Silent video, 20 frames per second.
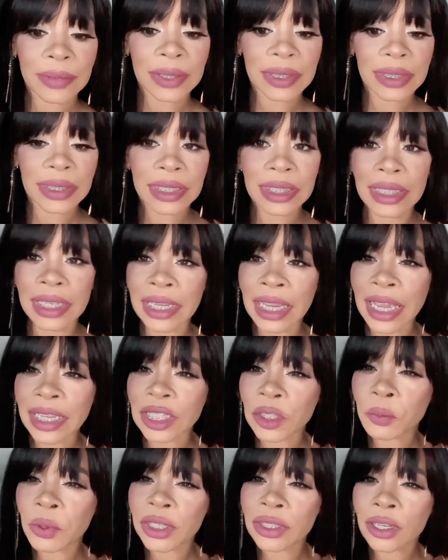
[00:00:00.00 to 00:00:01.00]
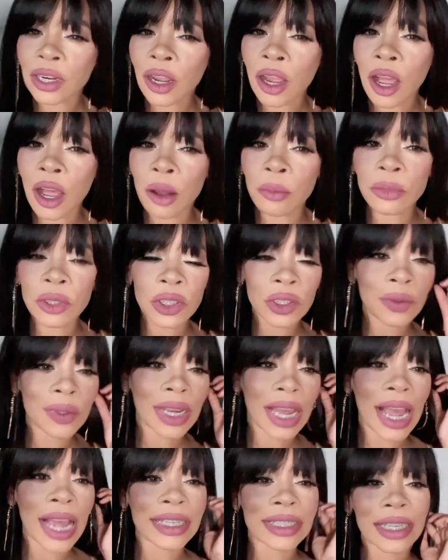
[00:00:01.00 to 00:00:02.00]
today I just wanted to come to you
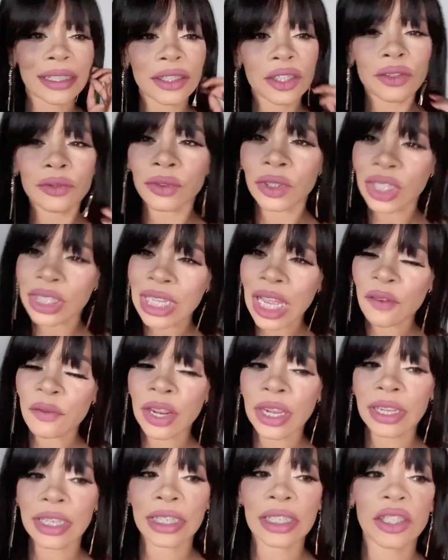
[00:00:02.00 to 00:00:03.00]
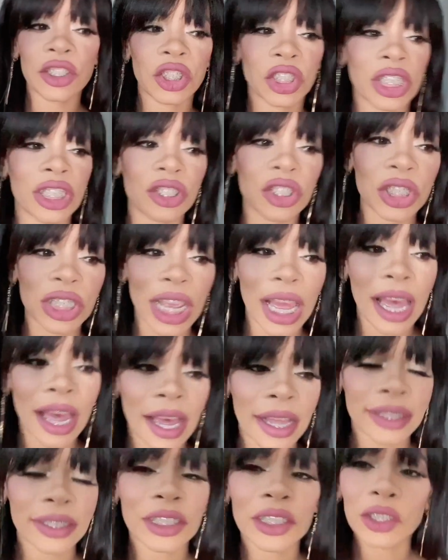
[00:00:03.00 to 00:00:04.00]
guys and, you know, just have a little chit
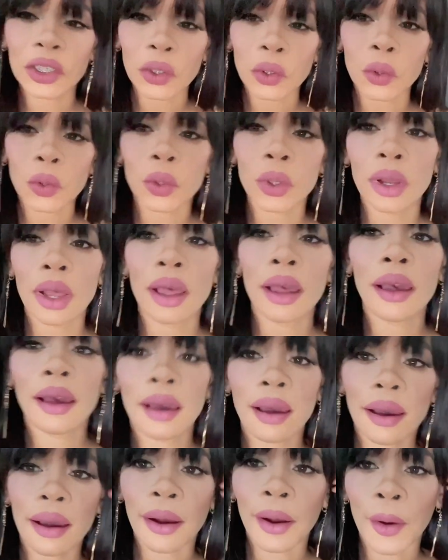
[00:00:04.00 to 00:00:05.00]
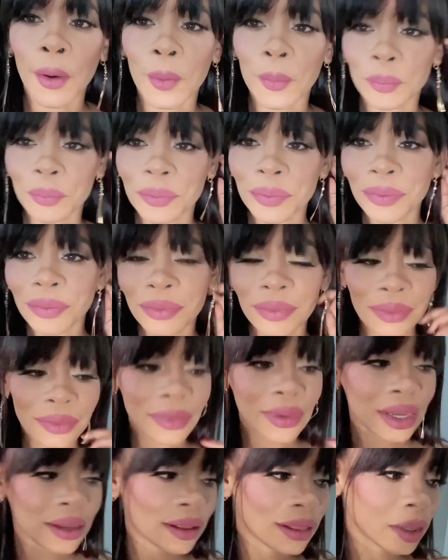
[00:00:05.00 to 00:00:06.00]
chat, you know. Let
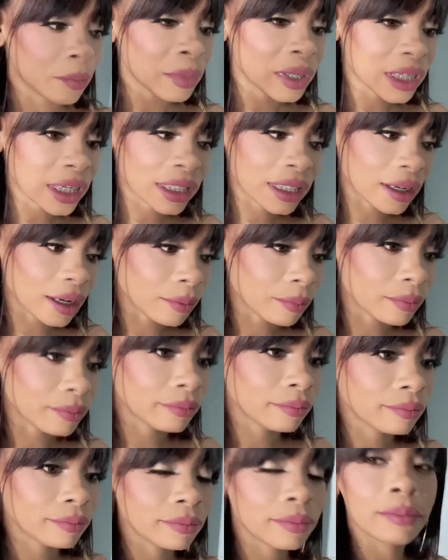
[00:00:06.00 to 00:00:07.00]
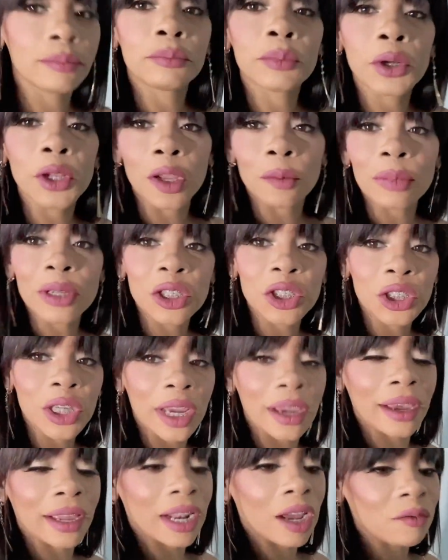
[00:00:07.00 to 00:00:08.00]
me just pull up a
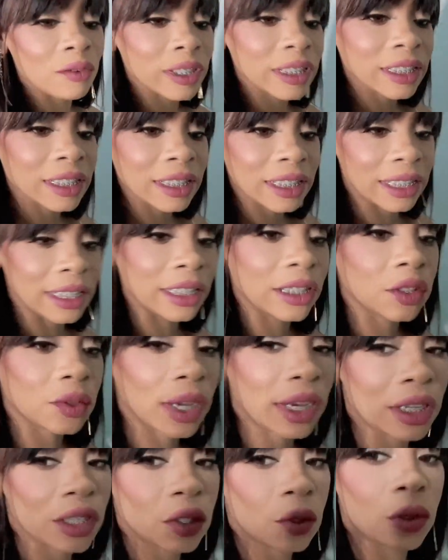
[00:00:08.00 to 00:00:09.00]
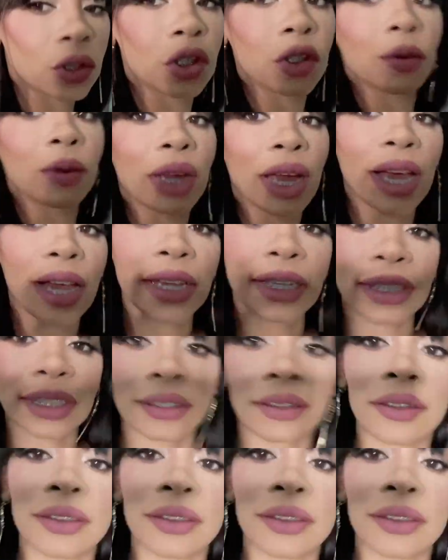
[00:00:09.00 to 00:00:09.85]
chair and have a seat so I can talk to you guys.